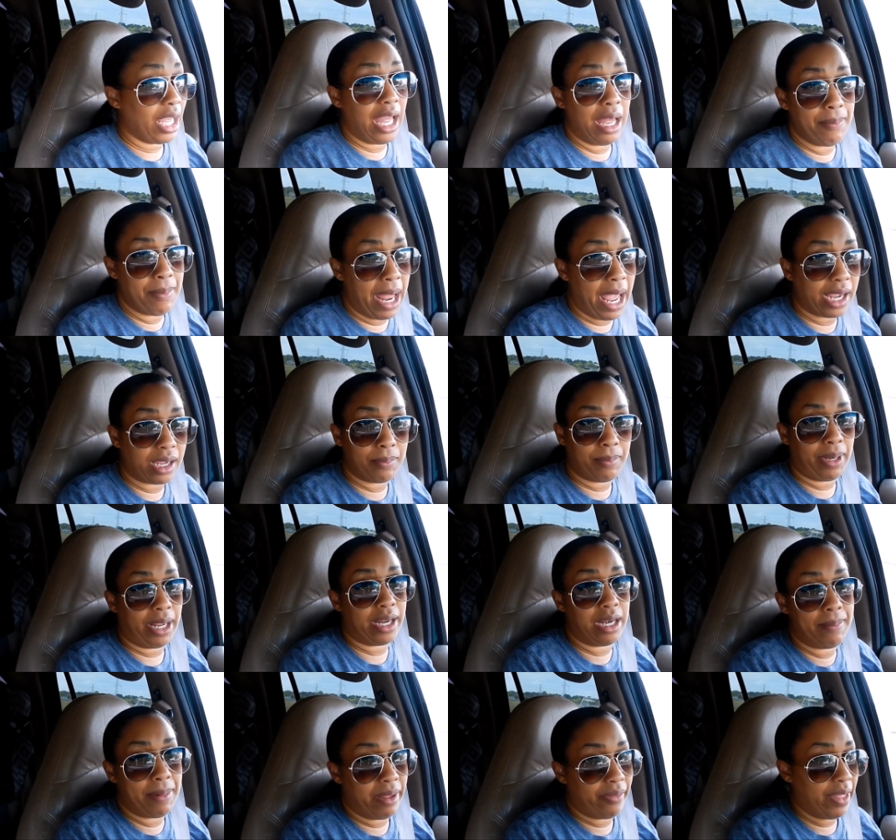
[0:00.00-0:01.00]
I'm not
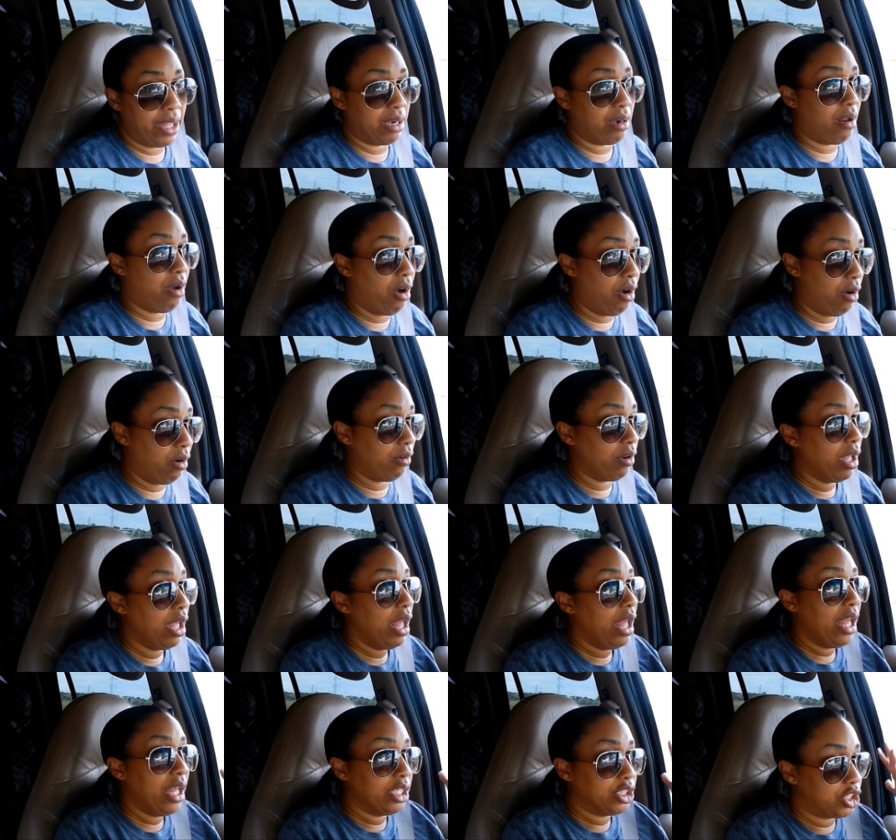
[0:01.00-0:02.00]
complaining about that at all.
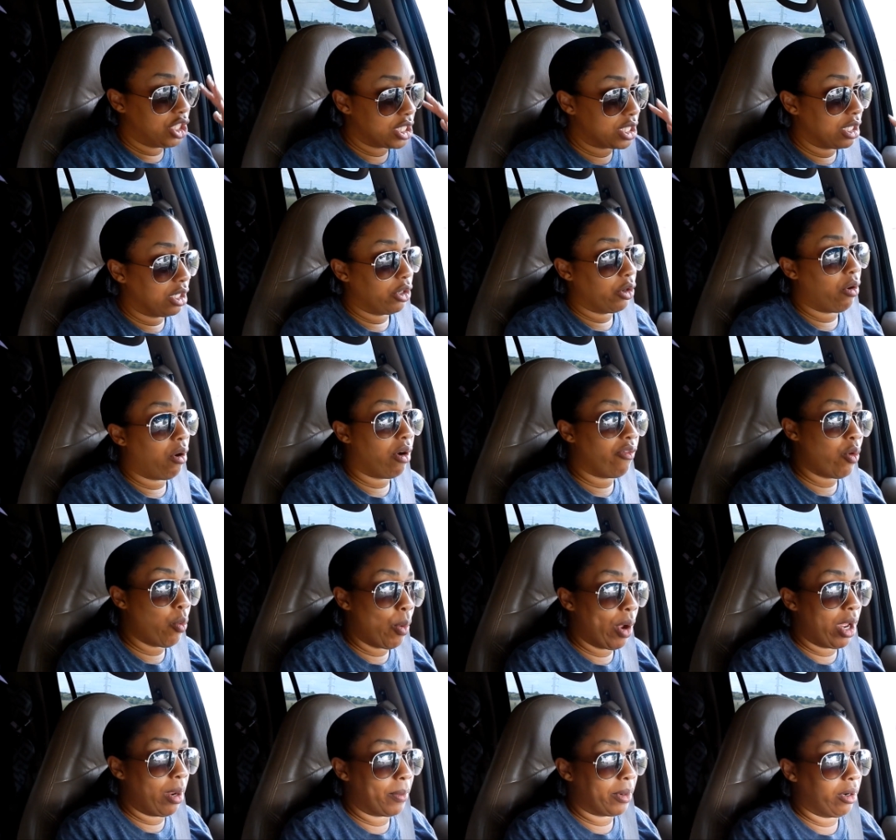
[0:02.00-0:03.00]
Just a little
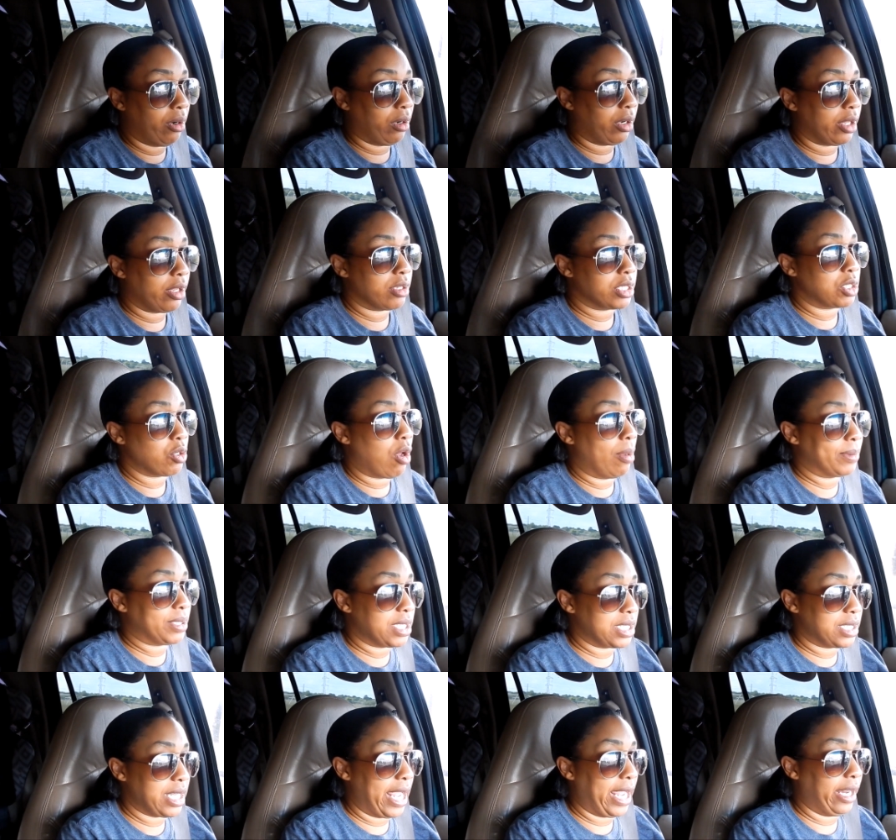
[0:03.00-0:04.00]
overwhelmed earlier, so I'm
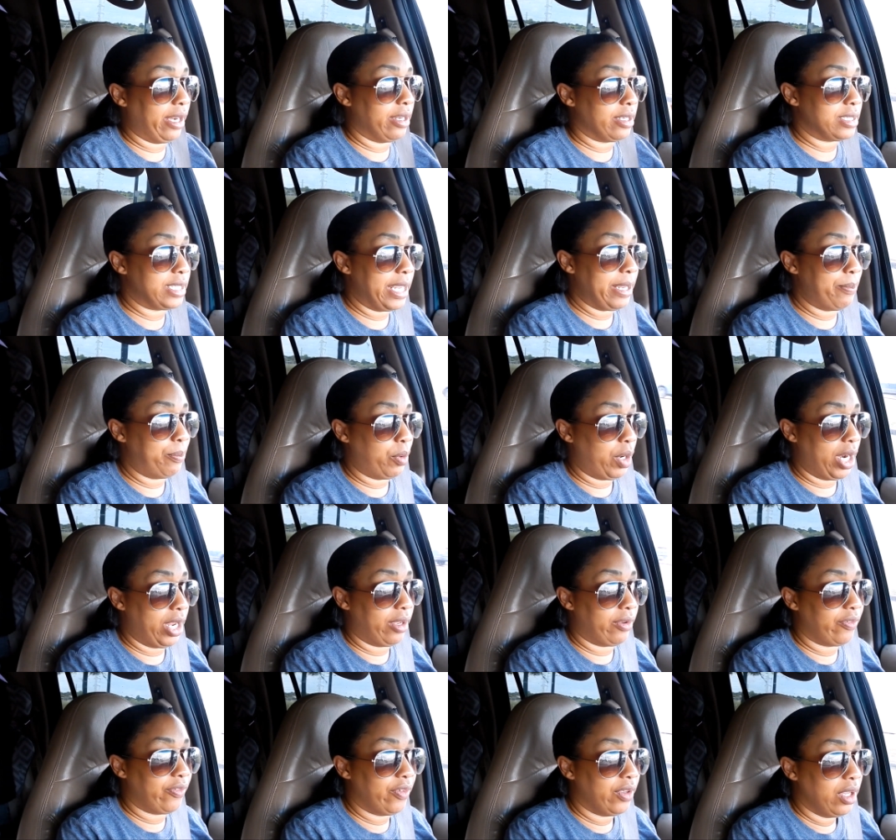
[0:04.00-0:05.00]
just taking a deep
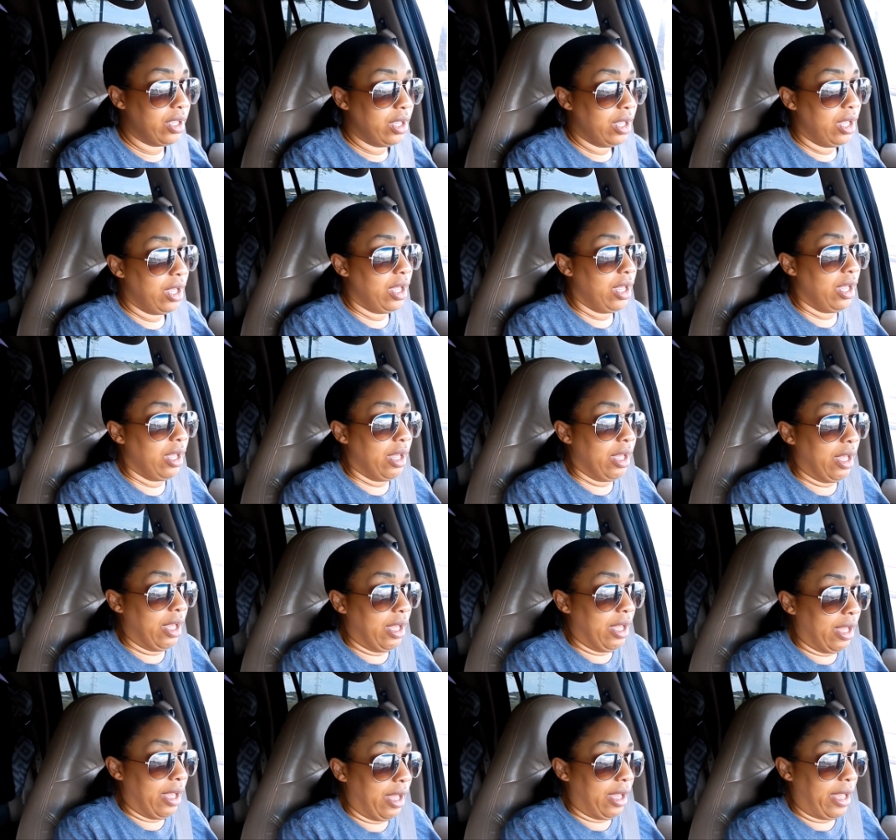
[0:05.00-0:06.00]
breath.
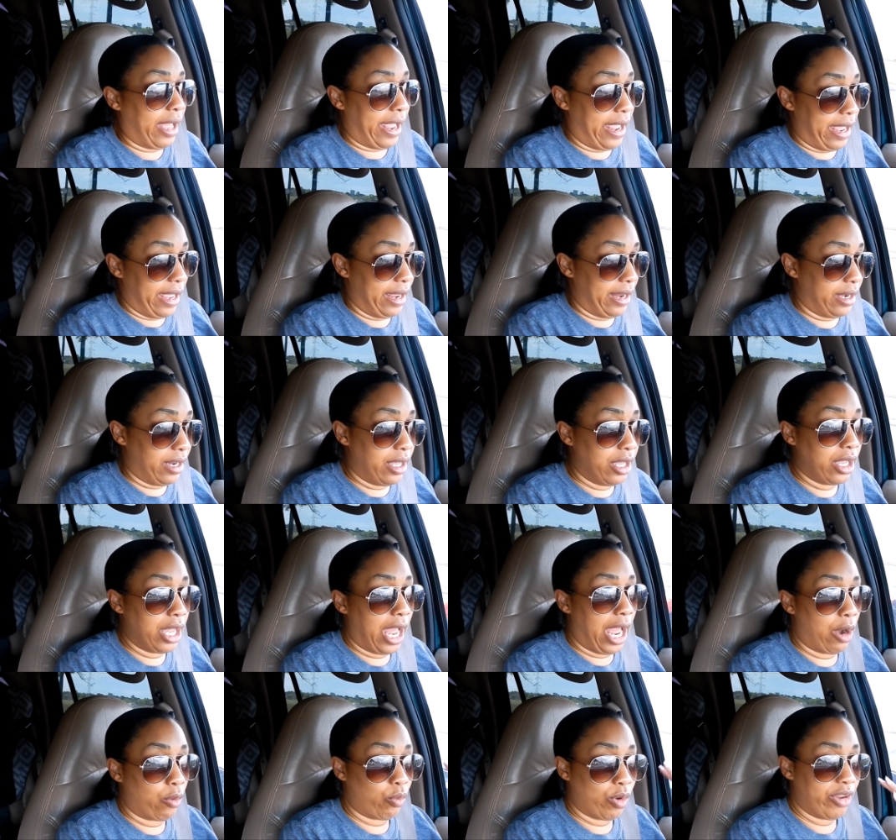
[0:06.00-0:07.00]
And
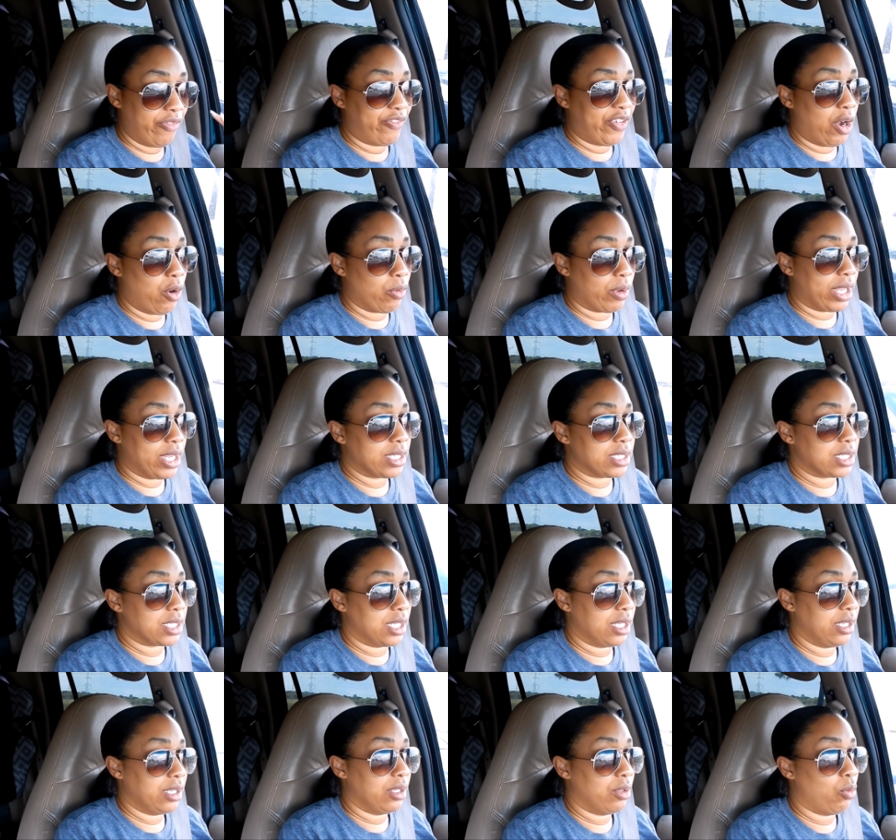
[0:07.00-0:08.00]
I refocus,
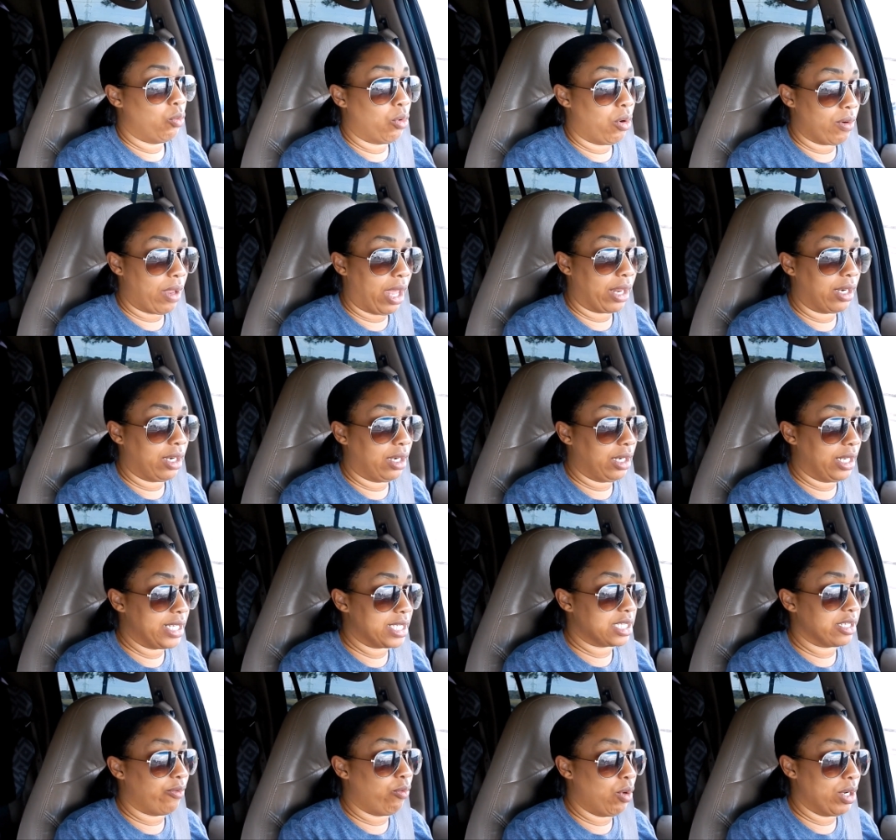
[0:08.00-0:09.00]
wrote out a
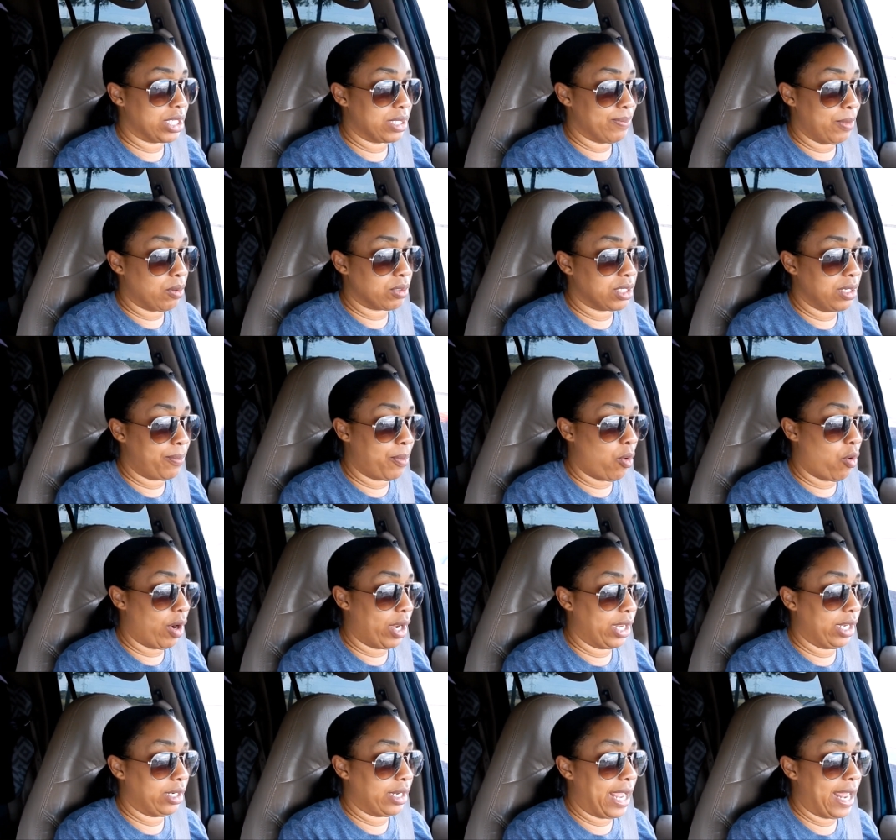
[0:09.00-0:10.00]
list of what's most
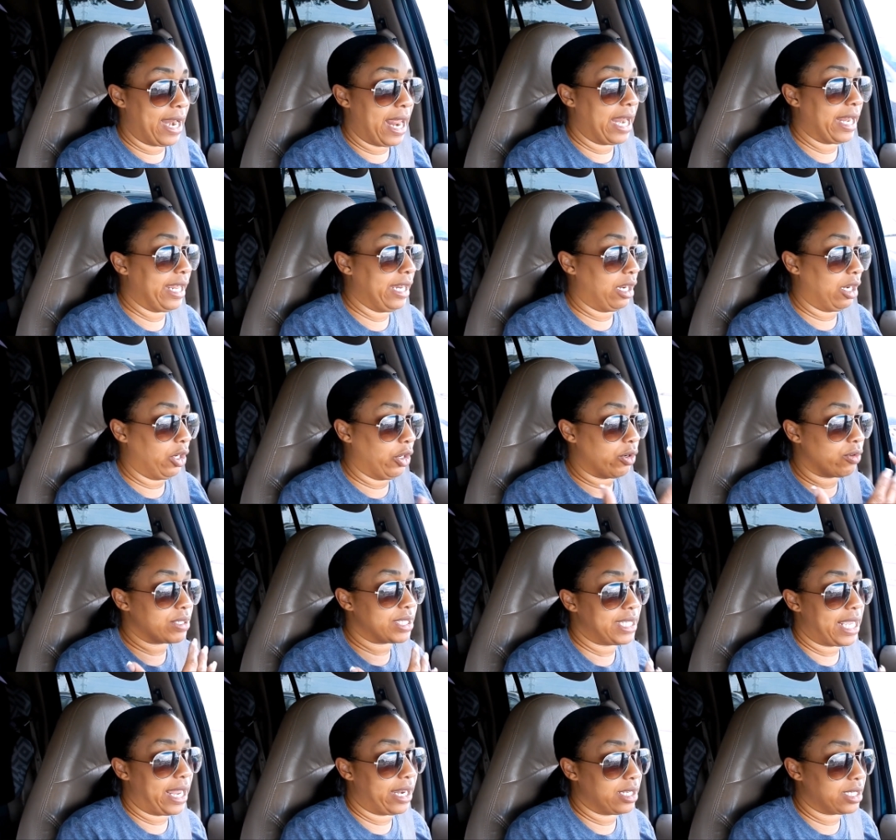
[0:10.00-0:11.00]
important, and I need a little
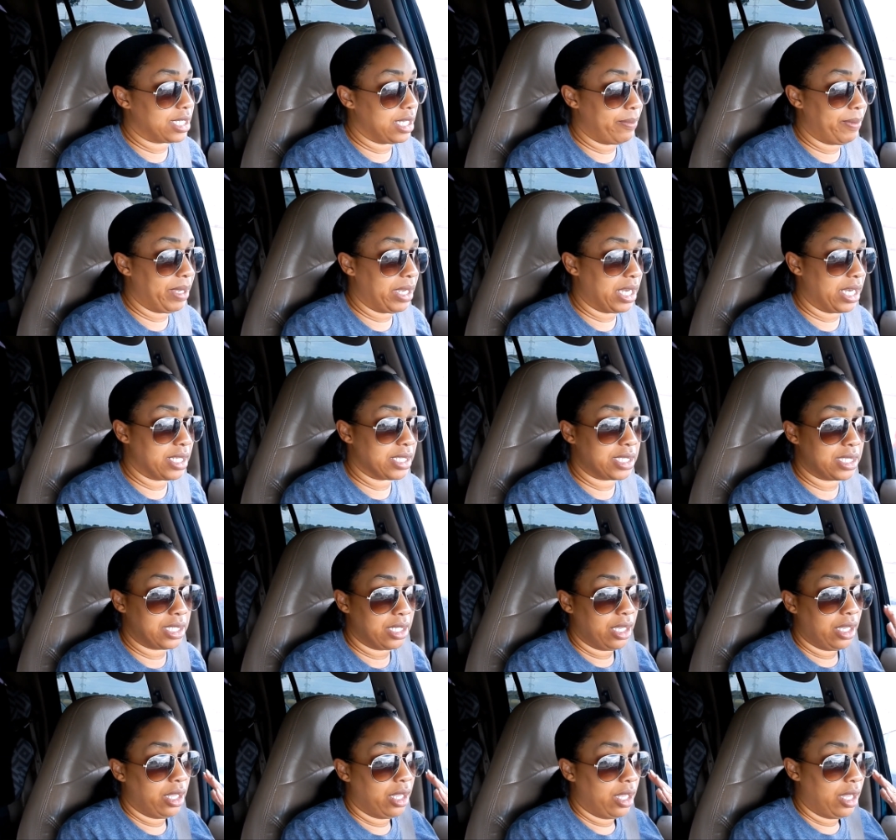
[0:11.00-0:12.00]
sanity because